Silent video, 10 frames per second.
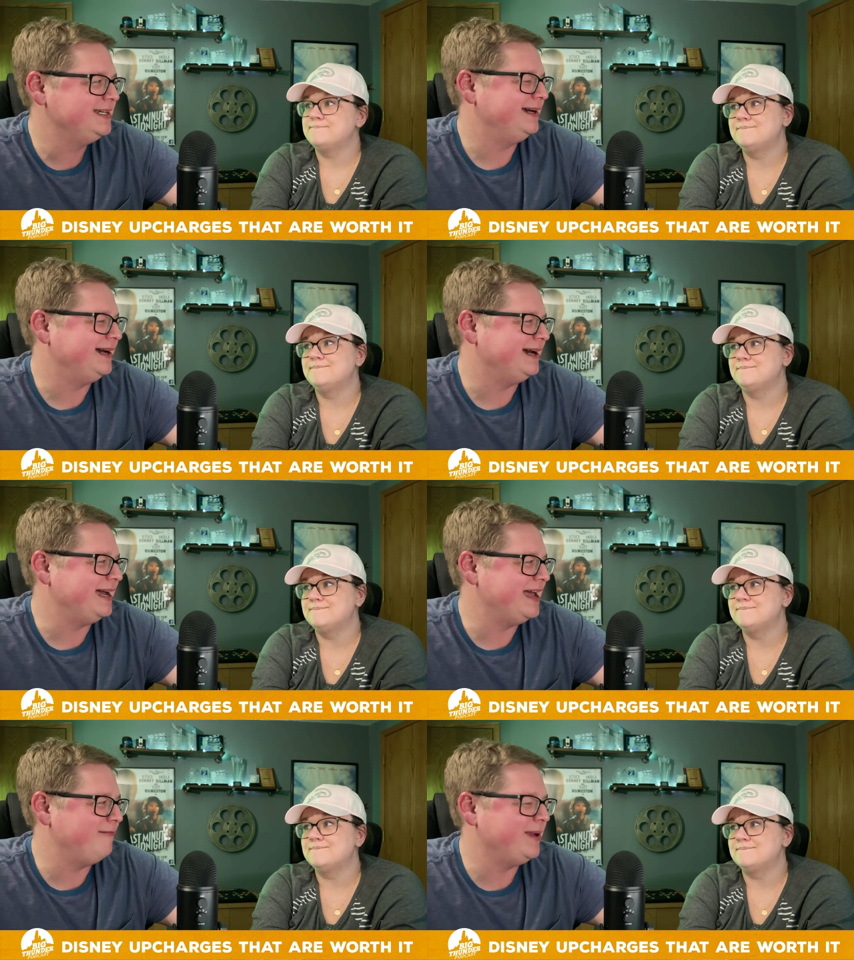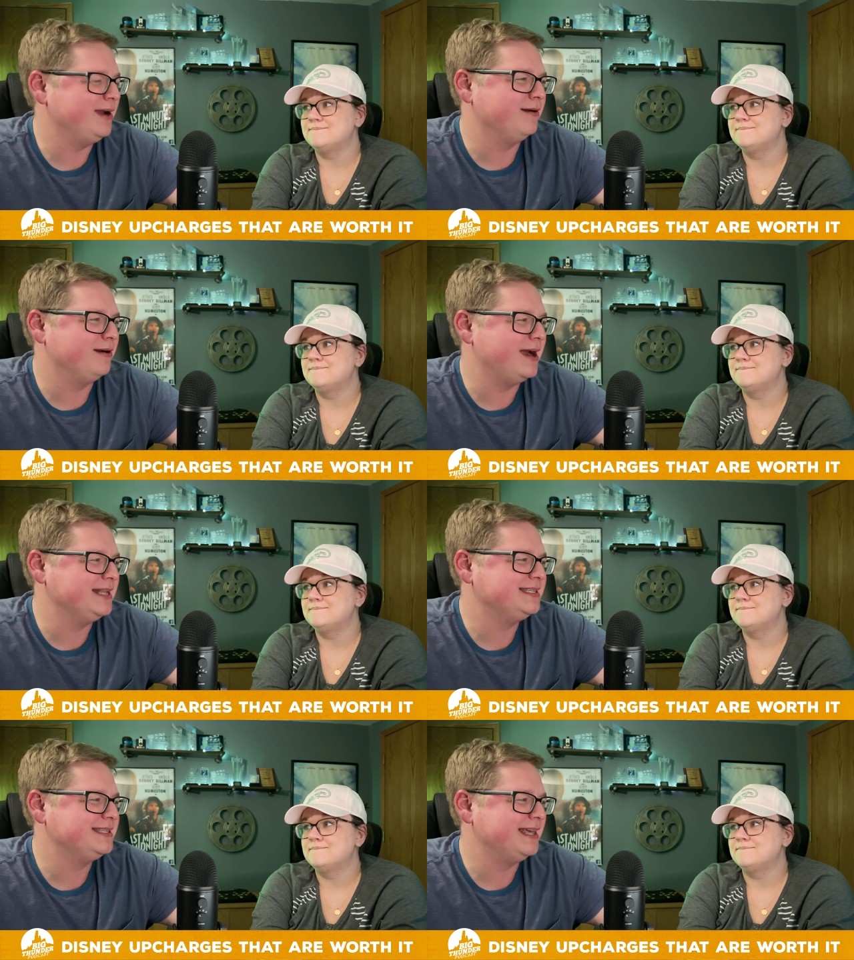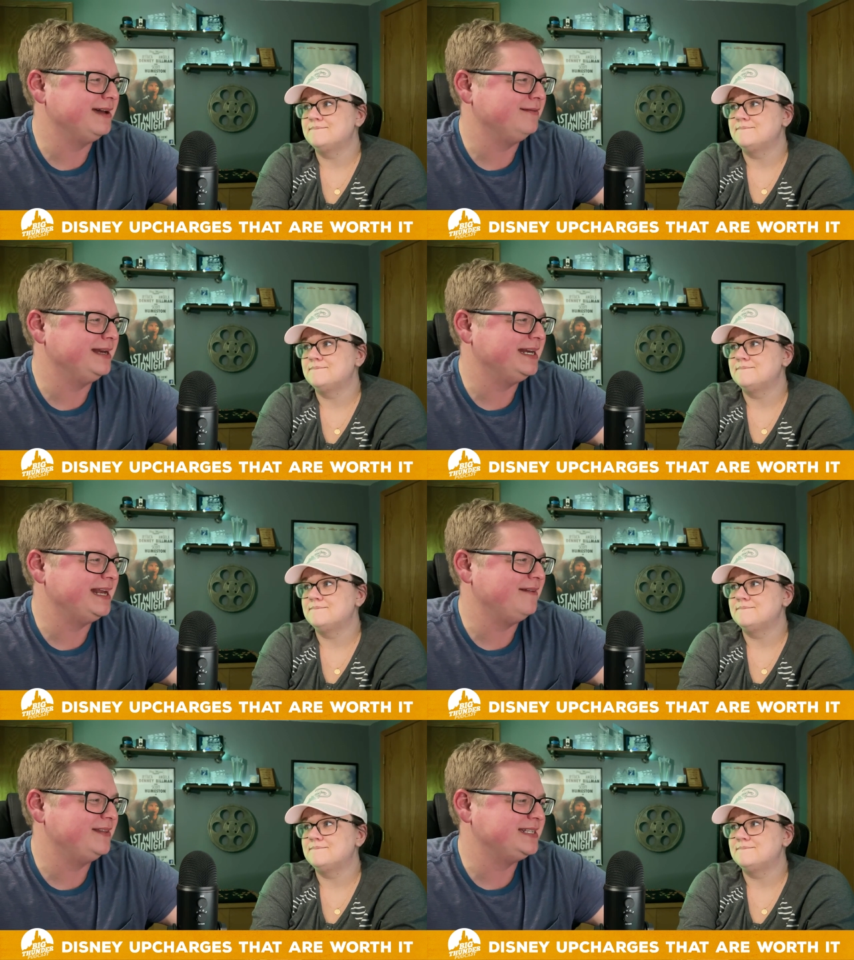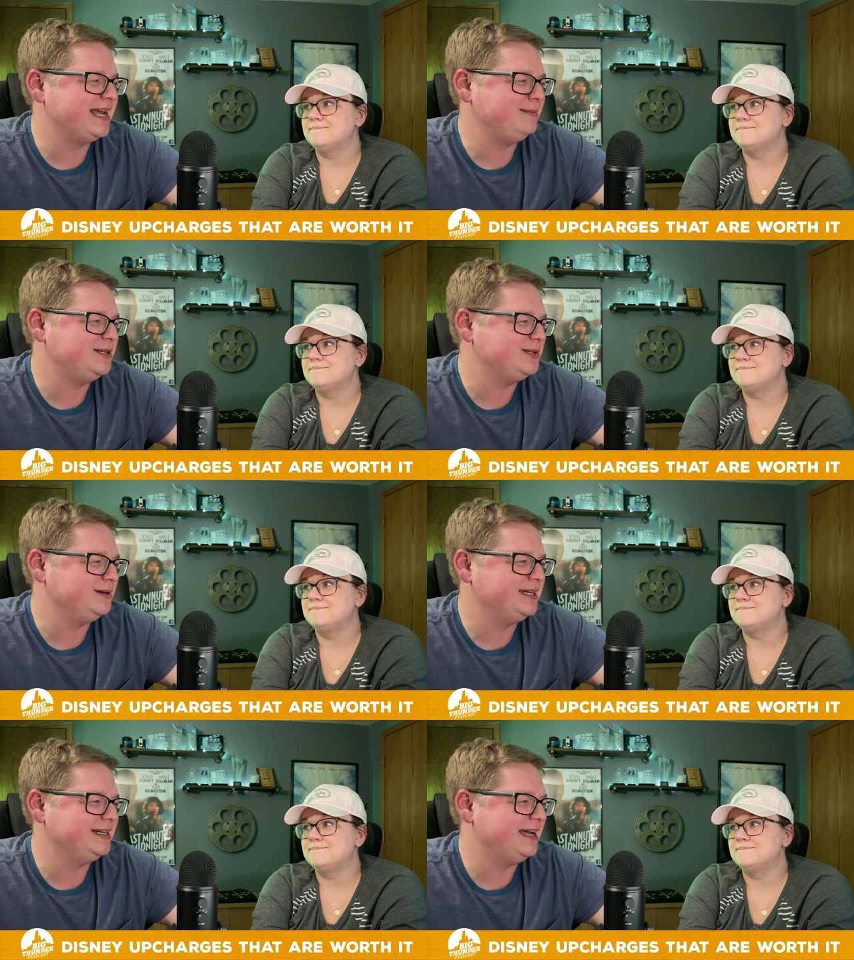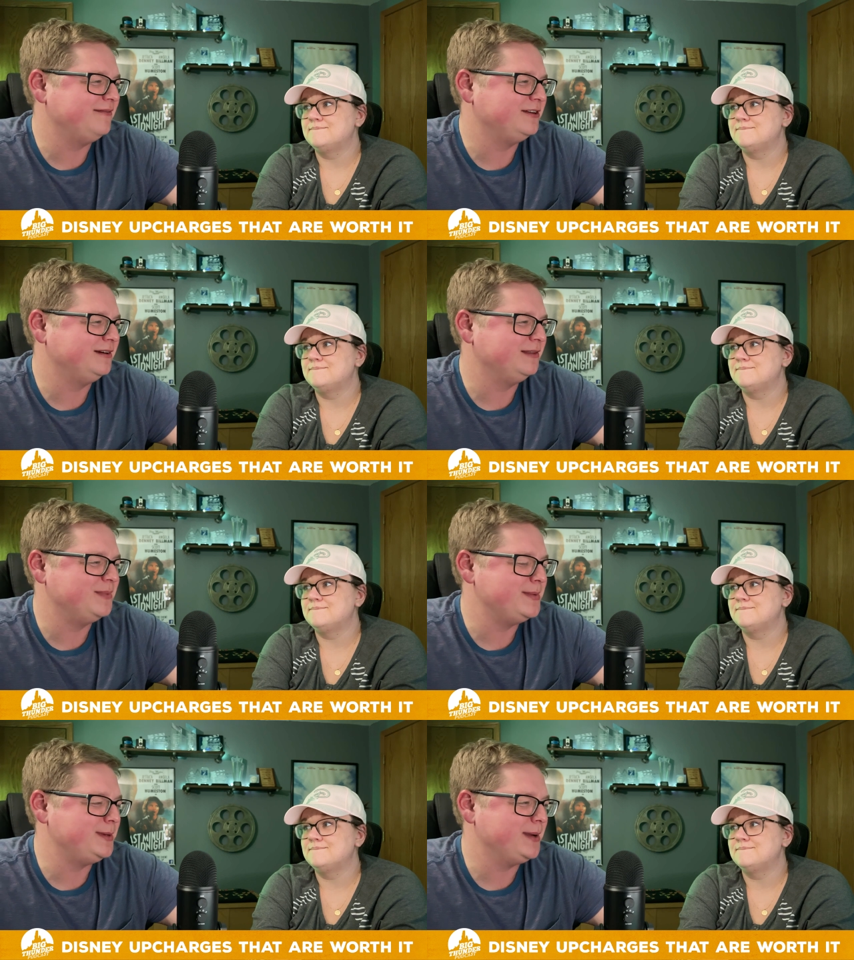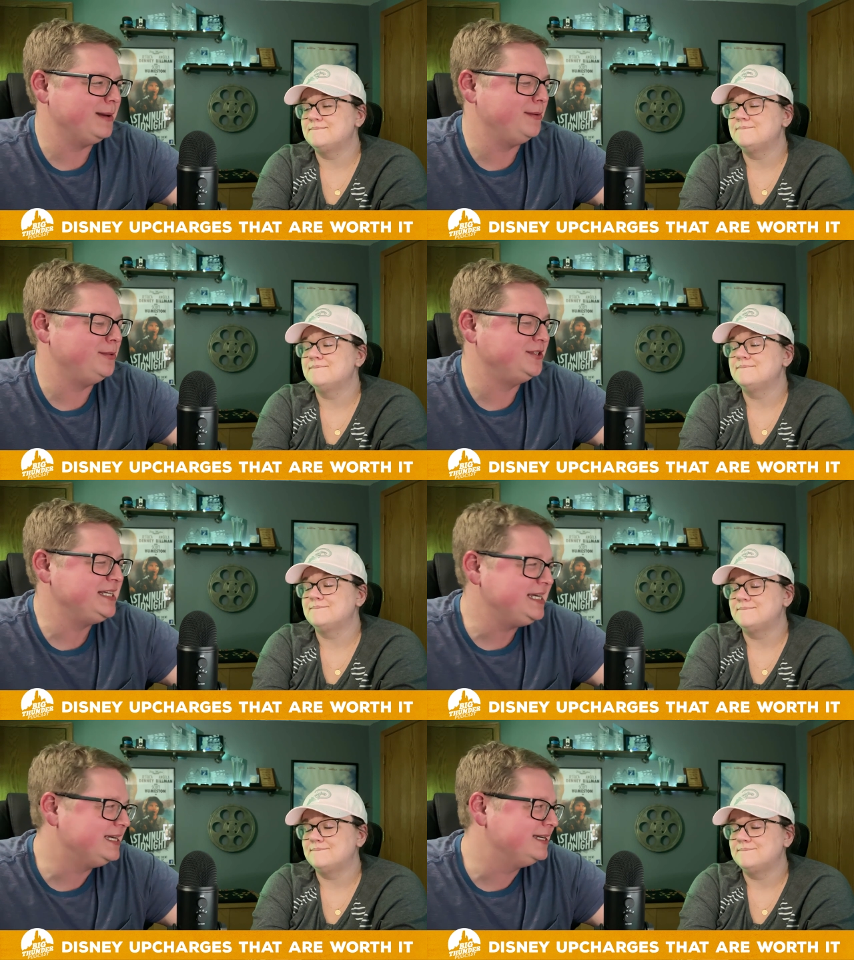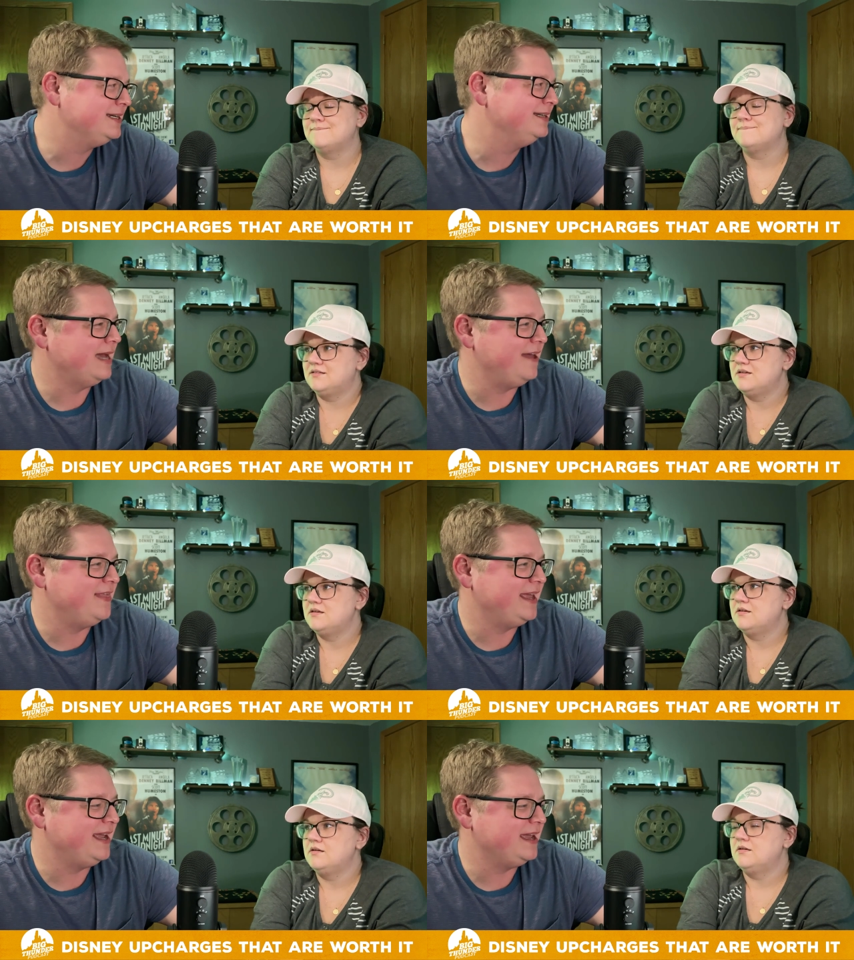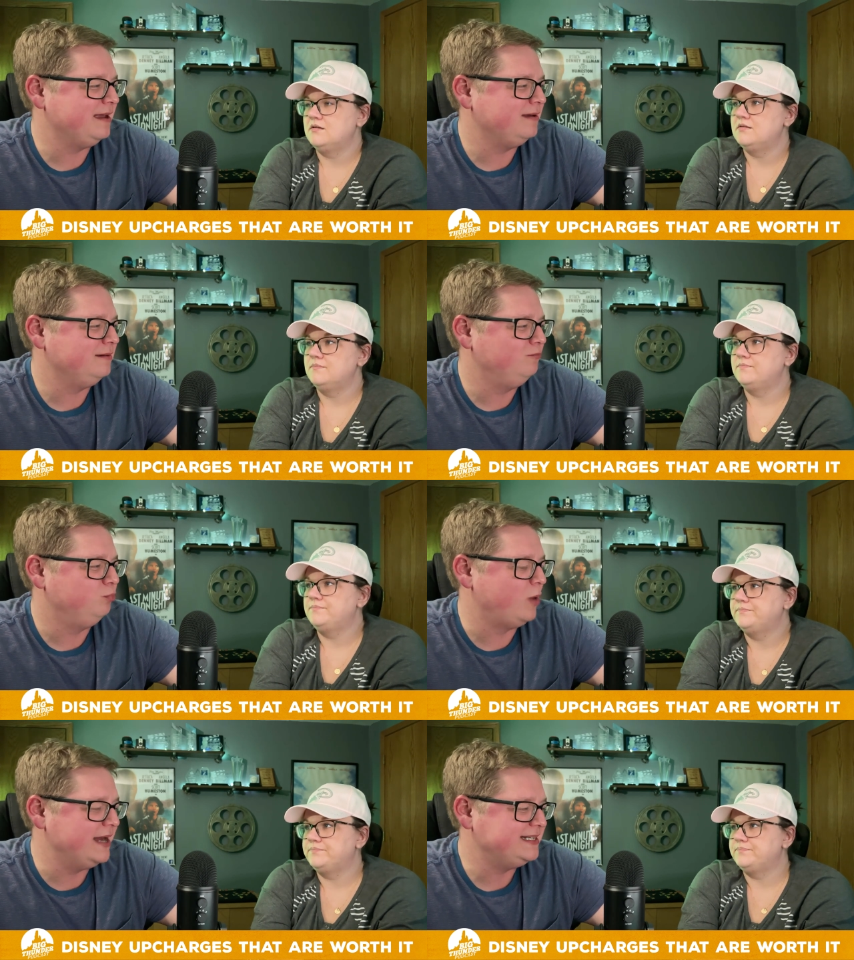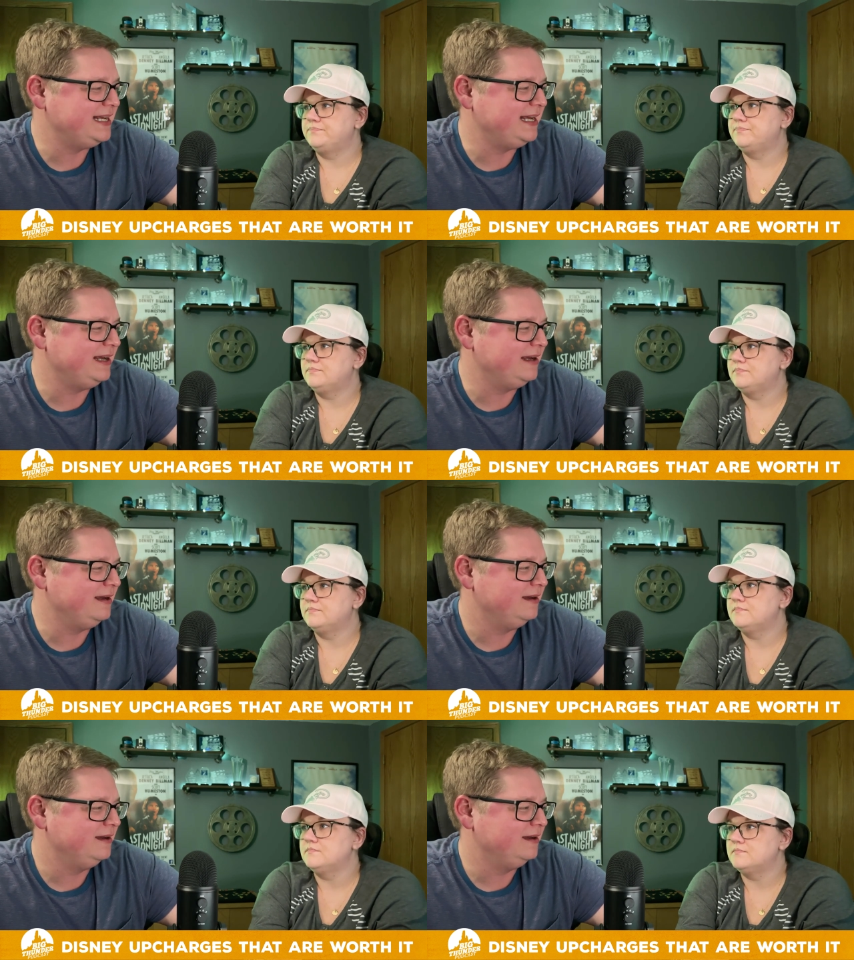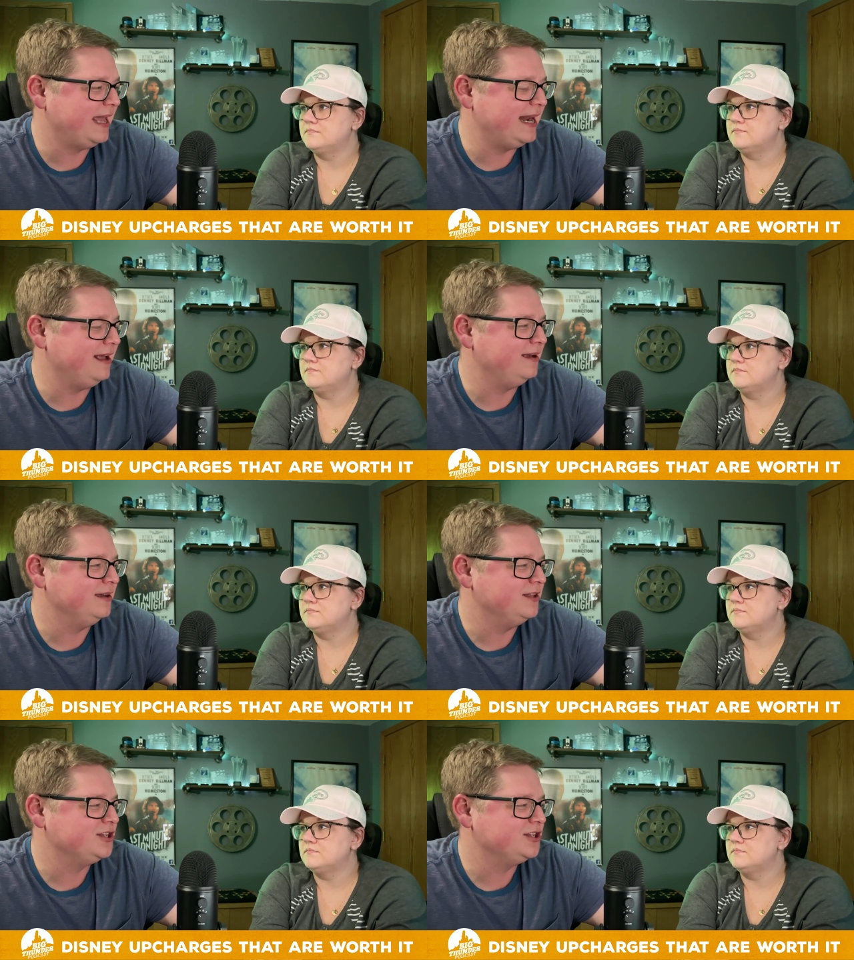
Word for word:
Speaker 1: Uh, I have big regrets that we didn't have the time to do it after the Bibbidi Bobbidi Boutique. I think renting getting a